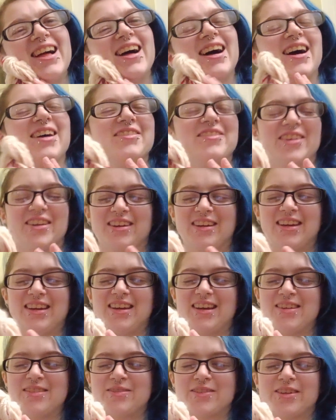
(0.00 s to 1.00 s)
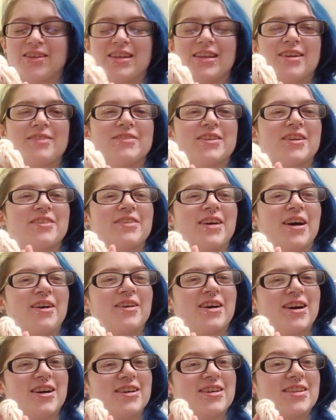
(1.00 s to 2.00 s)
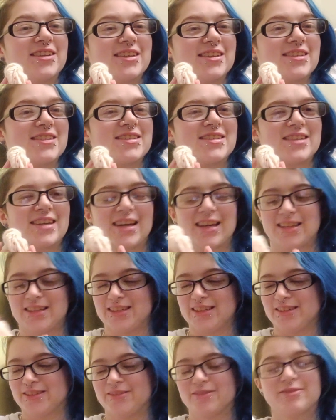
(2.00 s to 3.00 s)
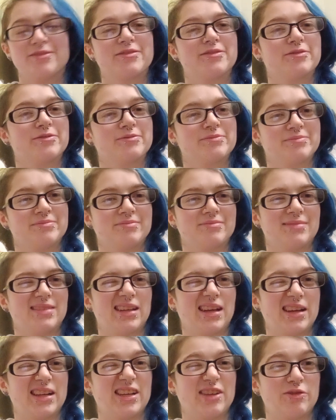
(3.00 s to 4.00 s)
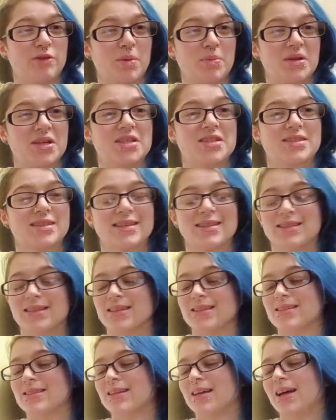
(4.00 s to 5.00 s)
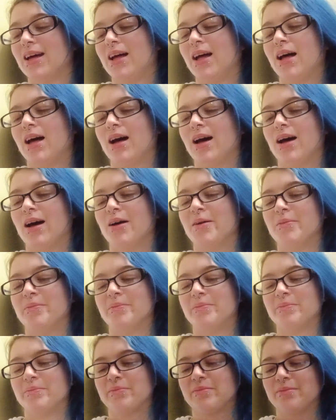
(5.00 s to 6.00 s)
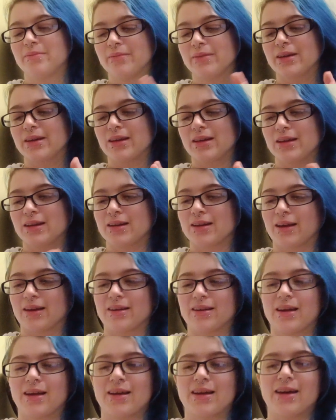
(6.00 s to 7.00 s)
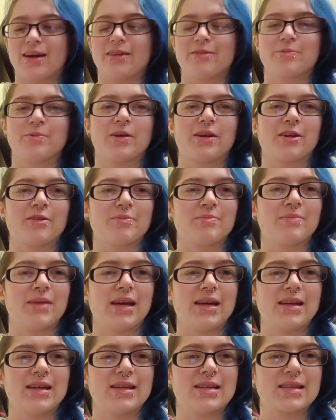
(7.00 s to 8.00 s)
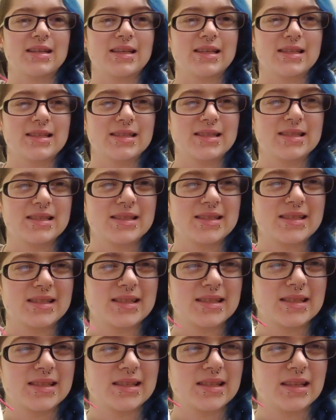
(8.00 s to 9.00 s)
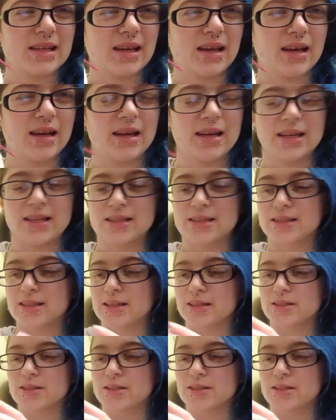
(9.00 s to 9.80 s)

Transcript: I'm very loving of how earnest and lightly rubbish this is. But you know, what I've made is it's